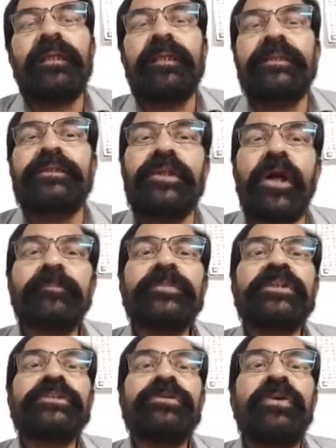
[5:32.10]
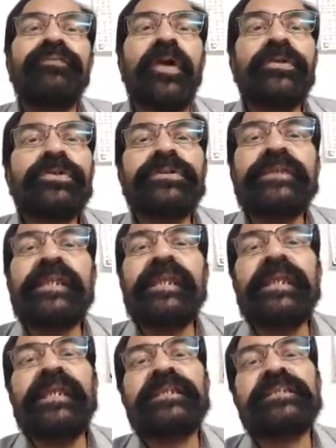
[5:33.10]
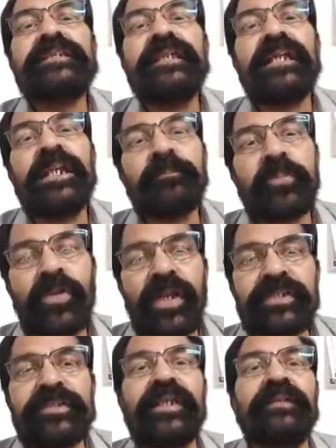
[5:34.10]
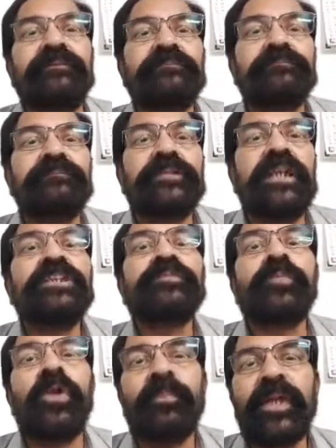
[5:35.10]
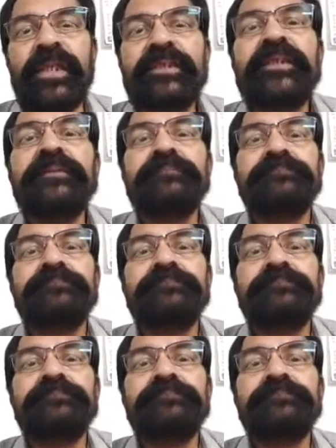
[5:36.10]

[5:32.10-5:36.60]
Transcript: The objective of ontogeny is reproduction, that is propagation,